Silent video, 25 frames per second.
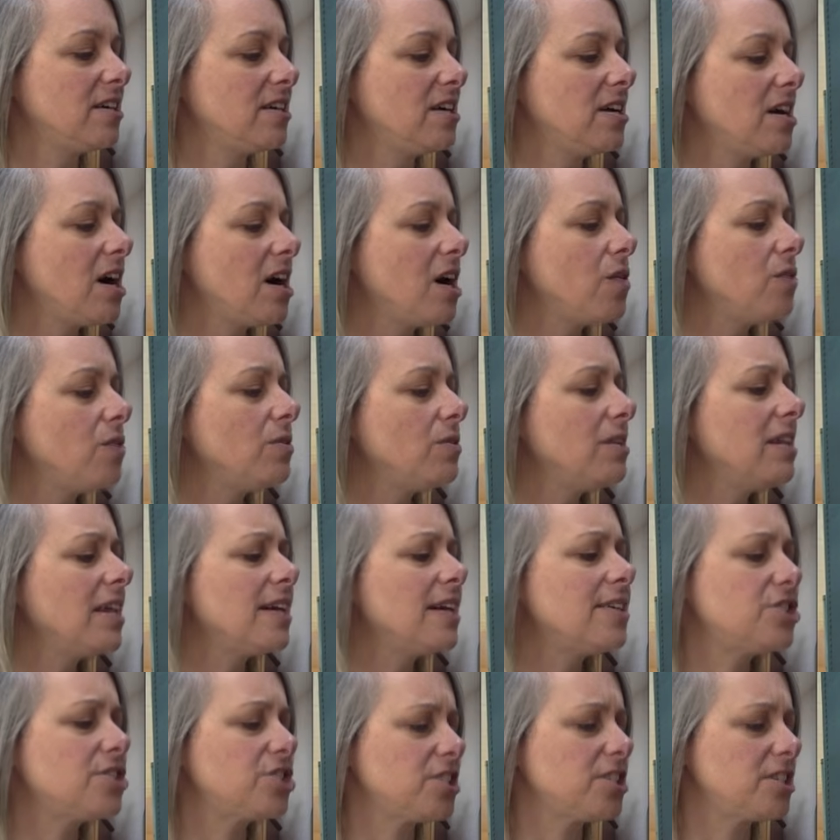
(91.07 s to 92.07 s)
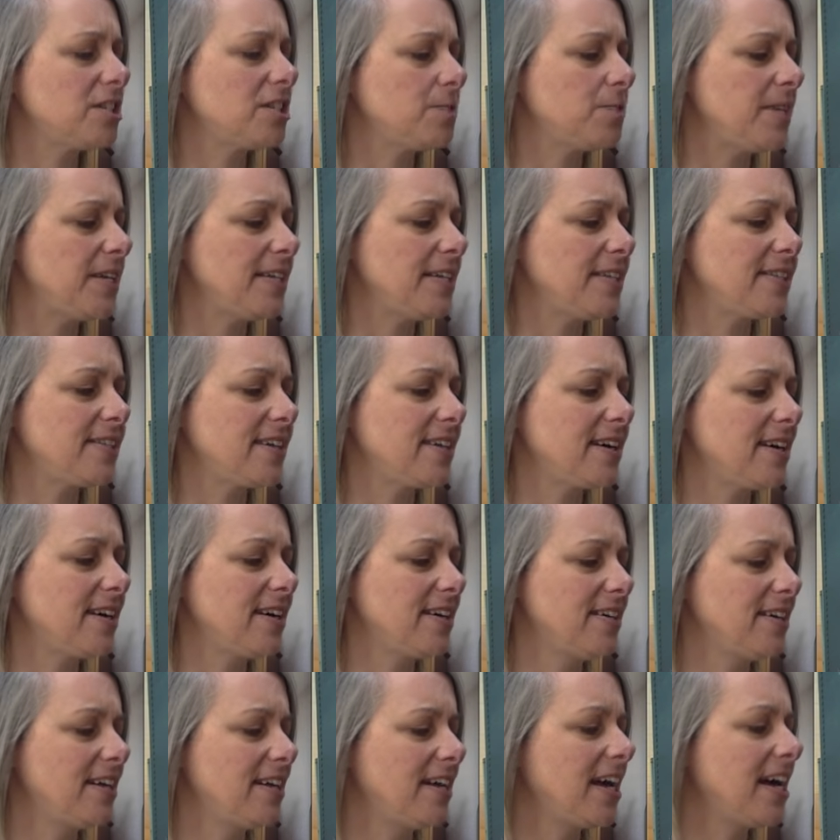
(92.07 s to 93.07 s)
Oh, luscious pizza,
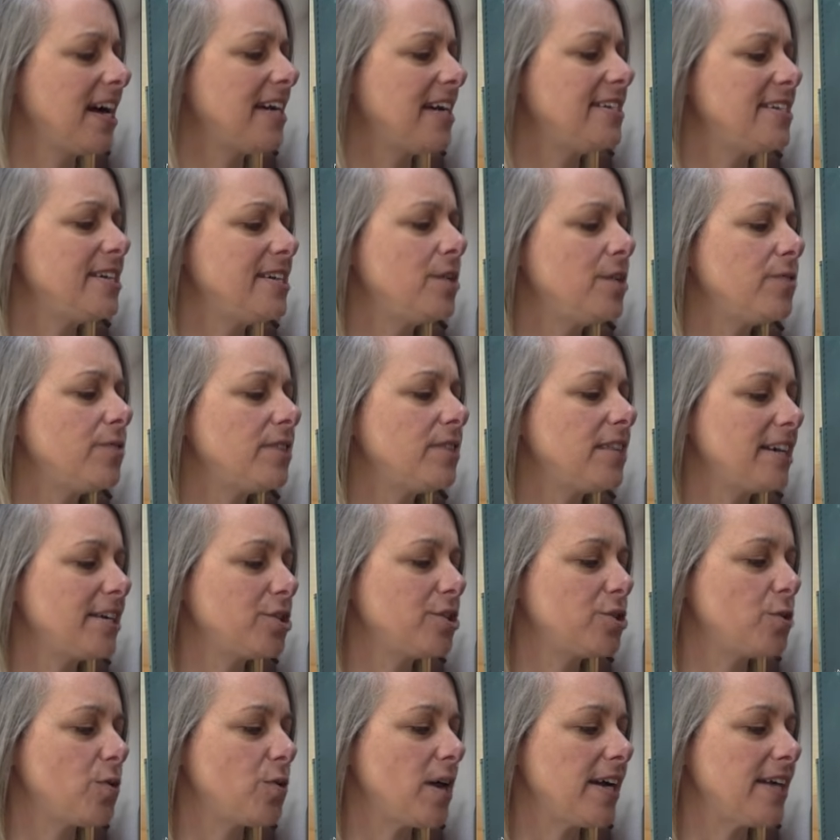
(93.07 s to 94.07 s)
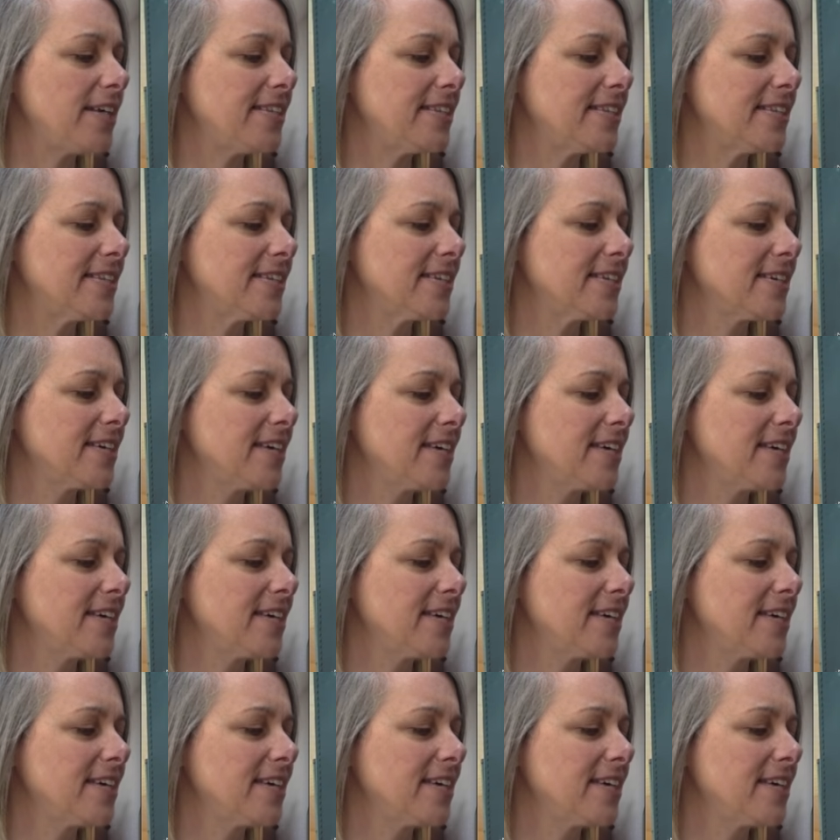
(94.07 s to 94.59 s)
I don't think twice.